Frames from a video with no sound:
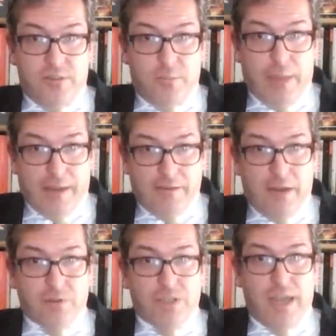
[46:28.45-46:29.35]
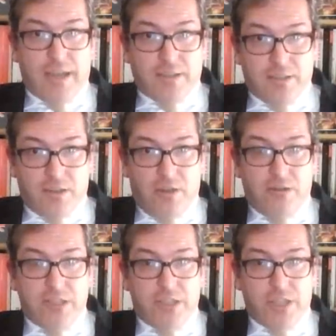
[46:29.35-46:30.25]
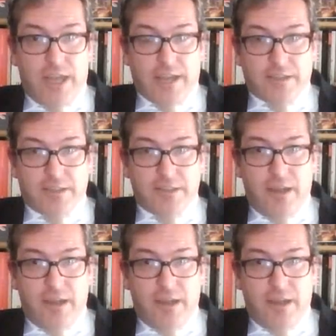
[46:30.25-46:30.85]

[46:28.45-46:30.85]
background checks, security checks.